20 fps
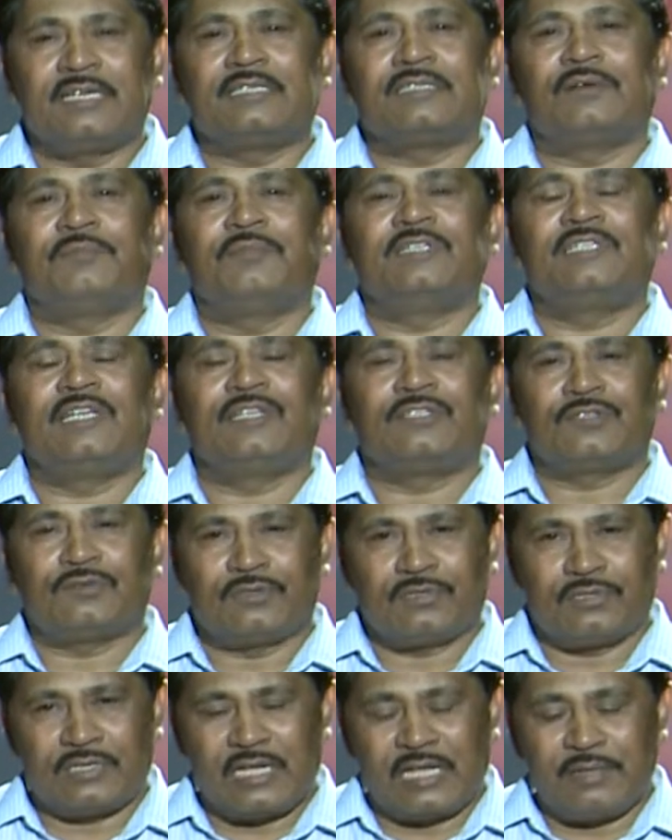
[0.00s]
somebody says
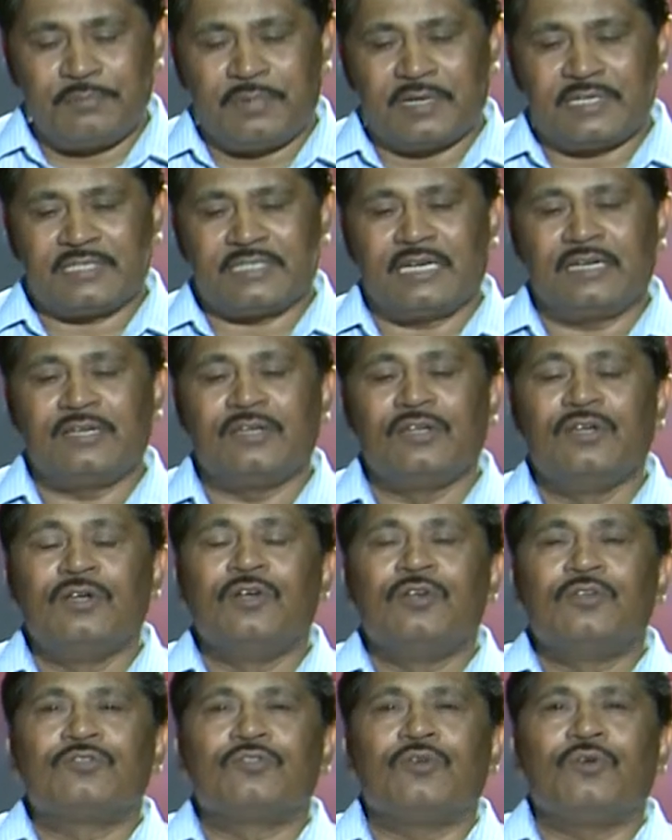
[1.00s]
10%.
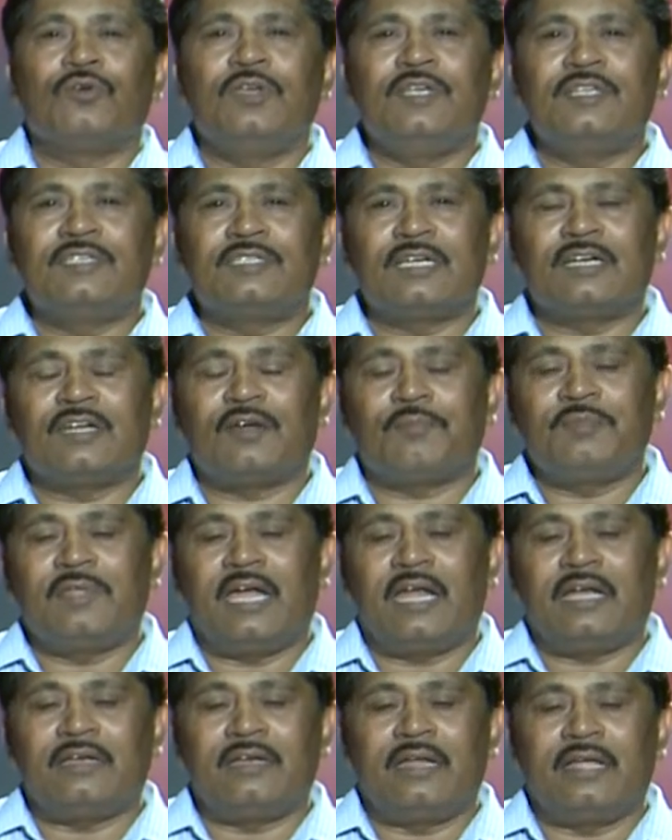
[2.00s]
So, instead of
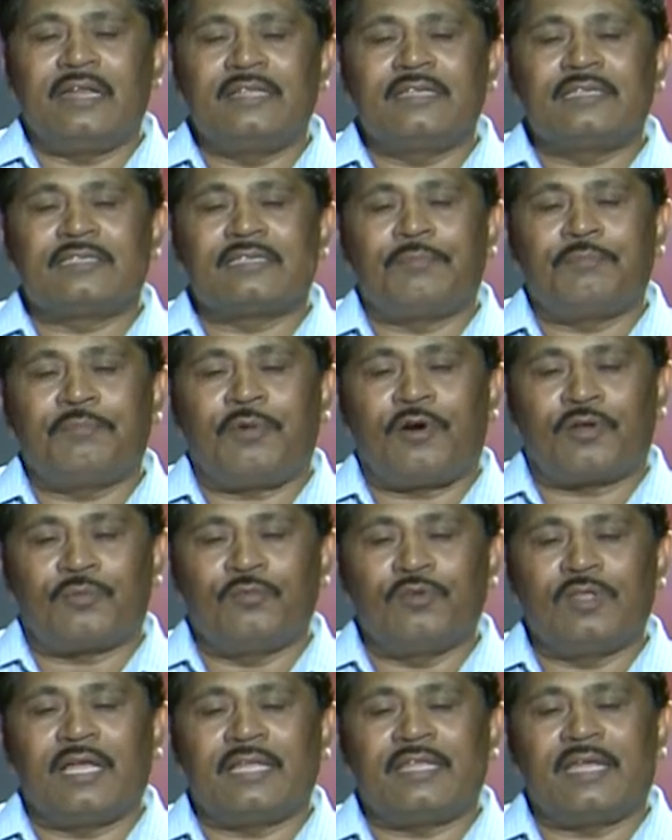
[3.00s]
that there is some
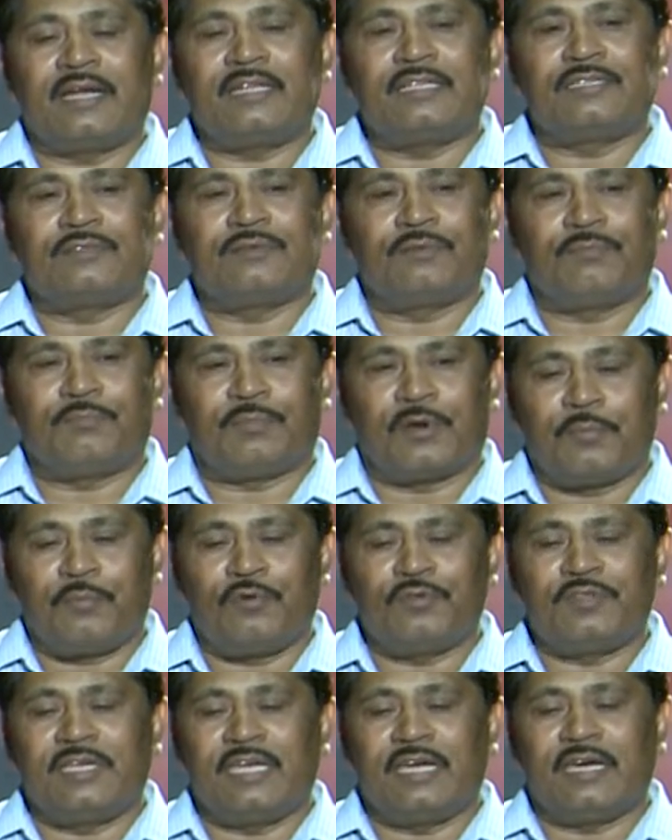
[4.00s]
formula that is
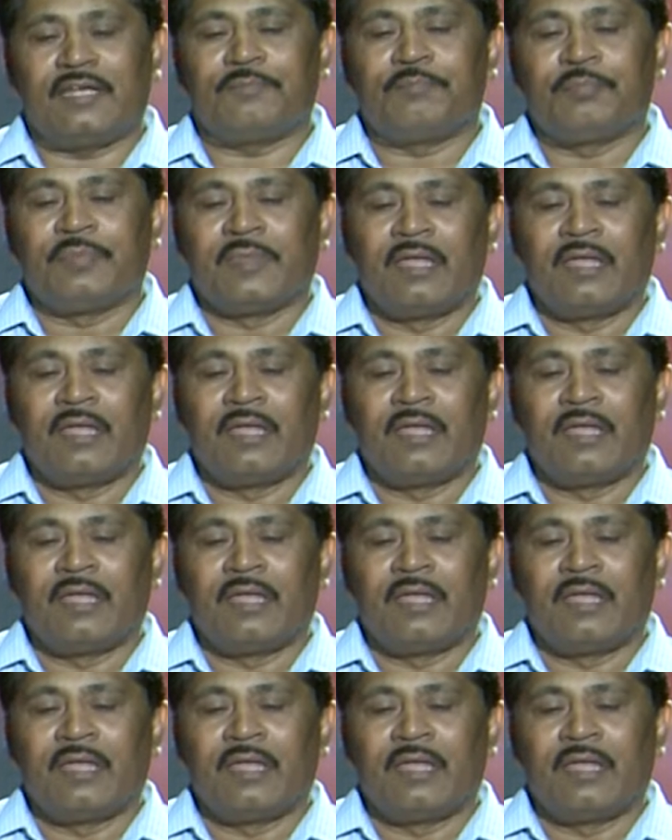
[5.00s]
proposed here,